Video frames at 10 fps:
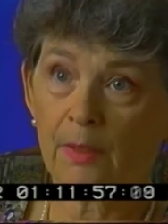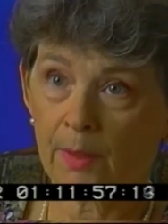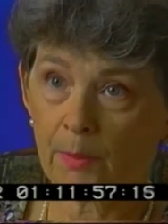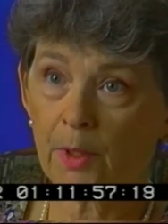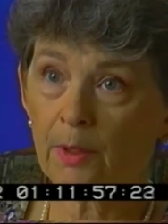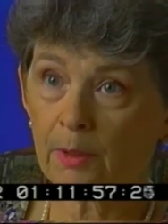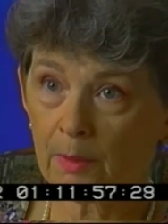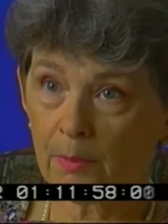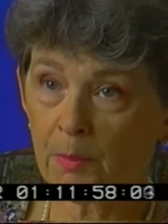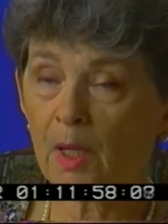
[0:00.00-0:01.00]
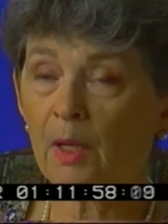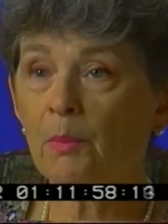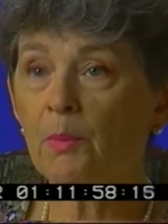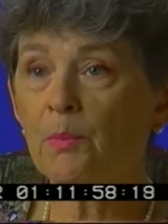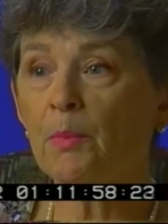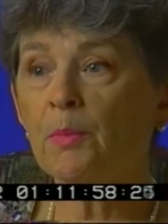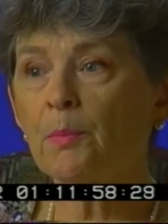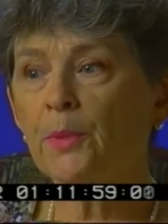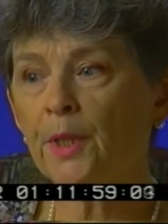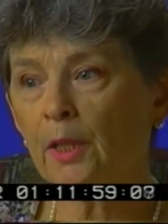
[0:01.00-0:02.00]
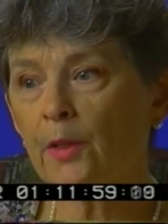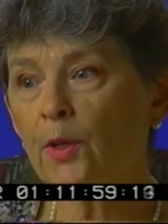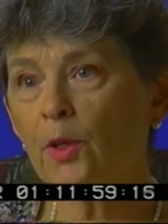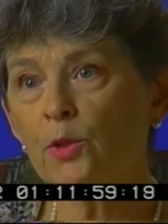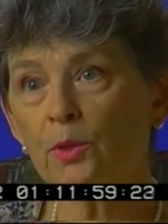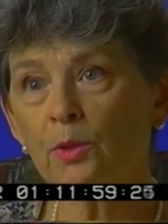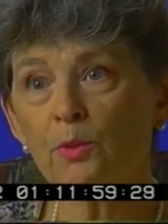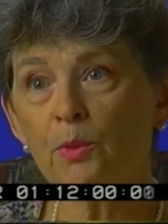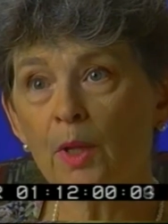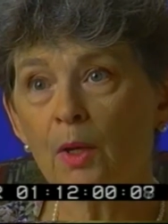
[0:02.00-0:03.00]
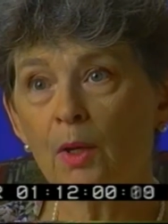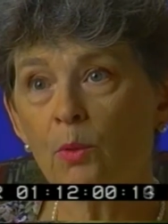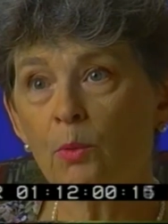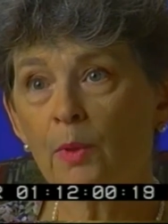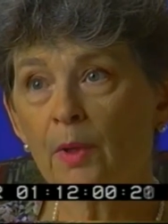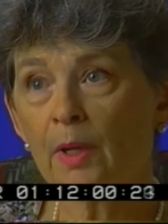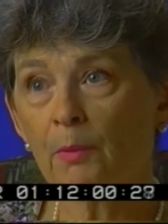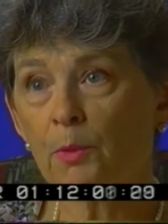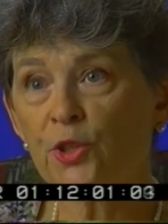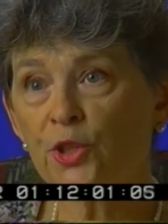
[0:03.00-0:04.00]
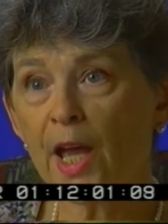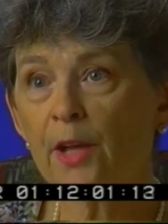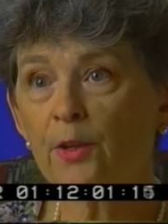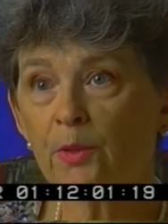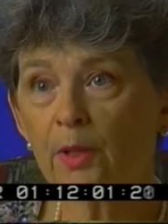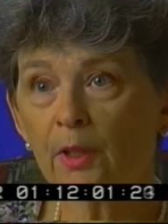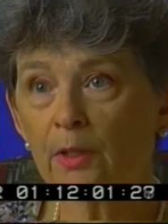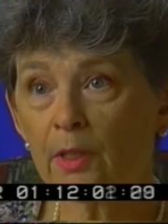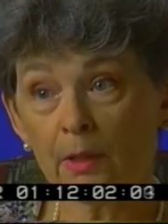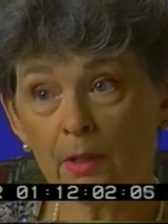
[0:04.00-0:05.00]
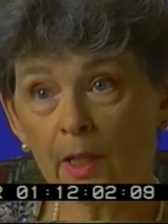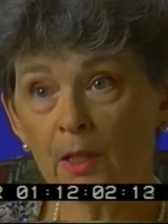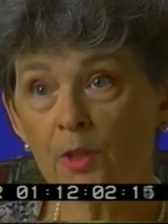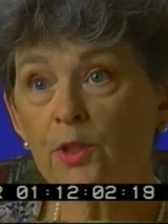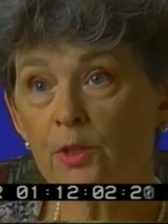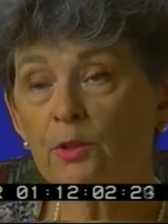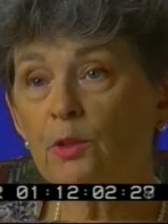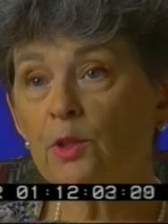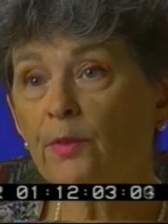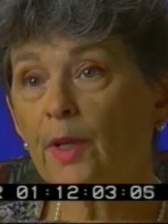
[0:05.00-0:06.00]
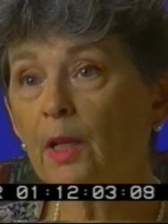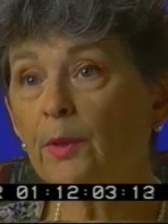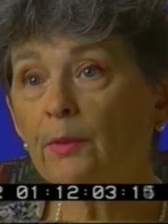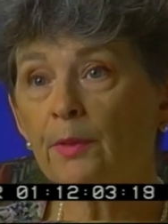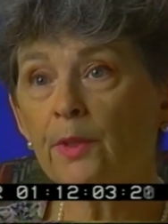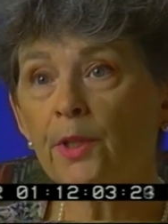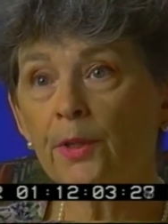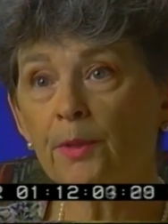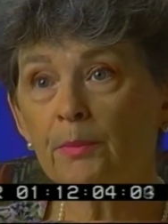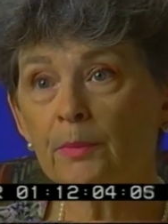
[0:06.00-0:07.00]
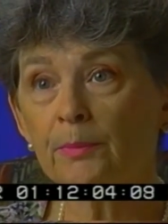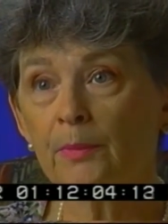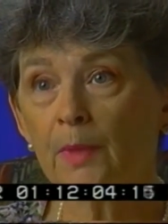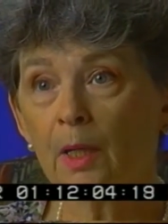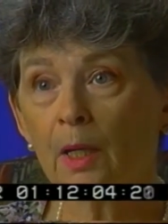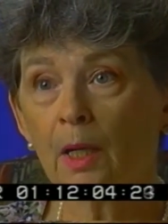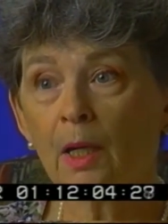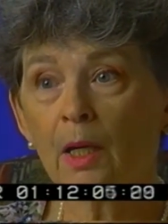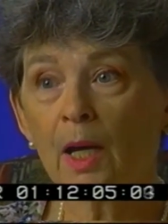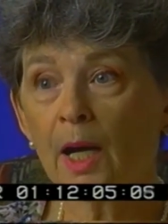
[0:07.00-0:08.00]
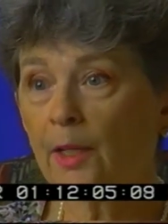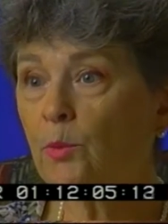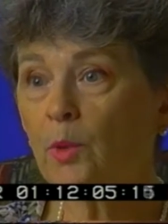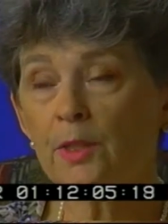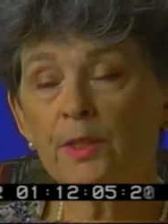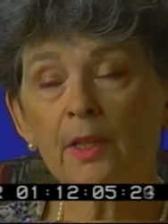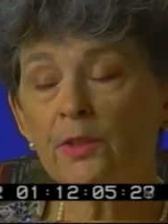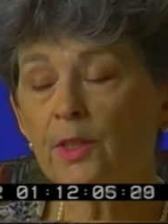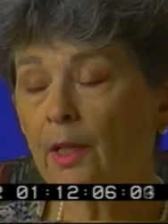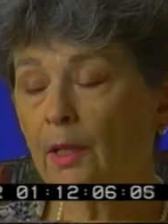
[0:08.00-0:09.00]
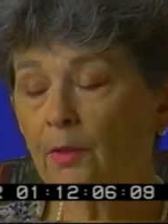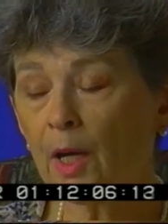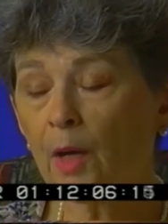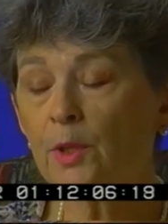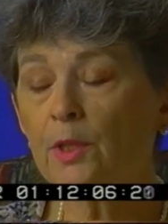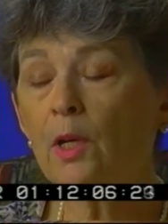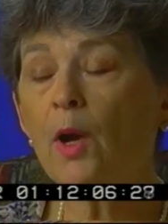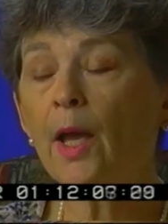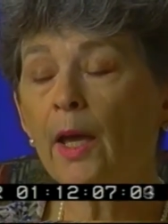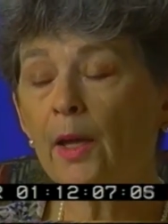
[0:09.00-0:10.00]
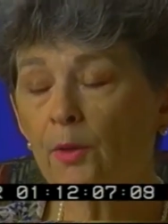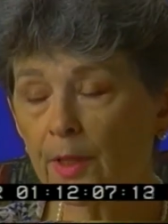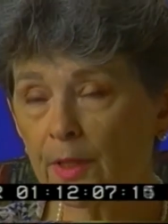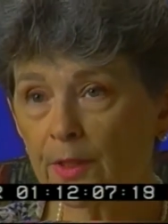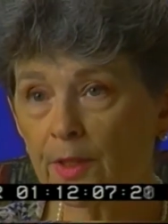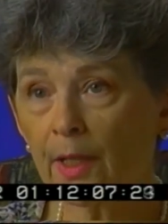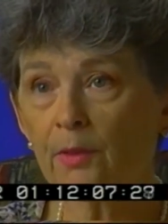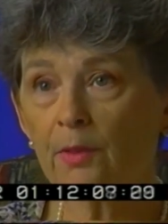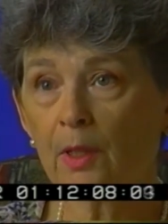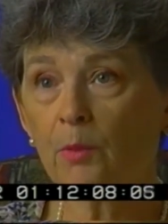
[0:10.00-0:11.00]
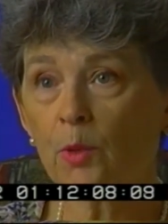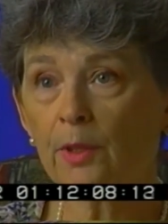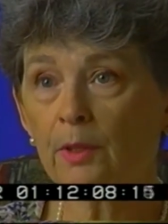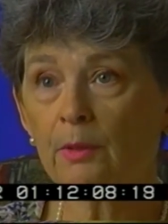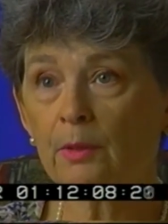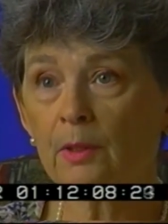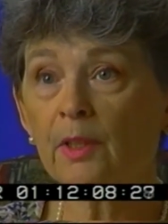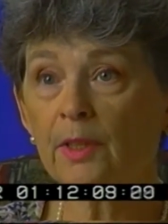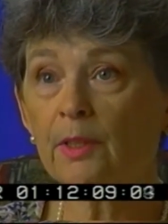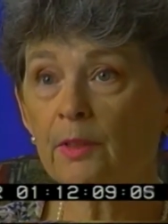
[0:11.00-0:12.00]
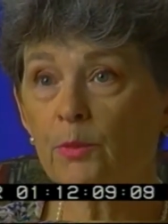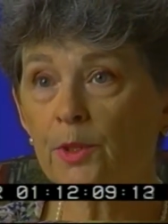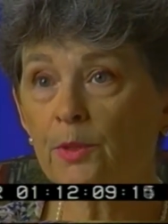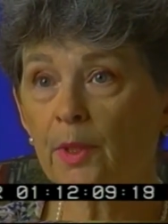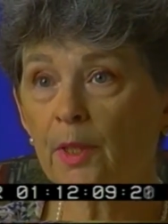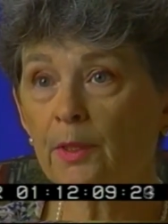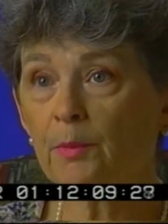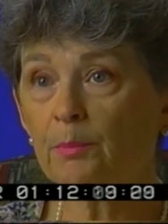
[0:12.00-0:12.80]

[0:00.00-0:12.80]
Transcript: They were, particularly those who were shattered. They closed the schools the following year. I didn't want to stay in the South. I was so angry at the South that I wanted to leave, which is what I did.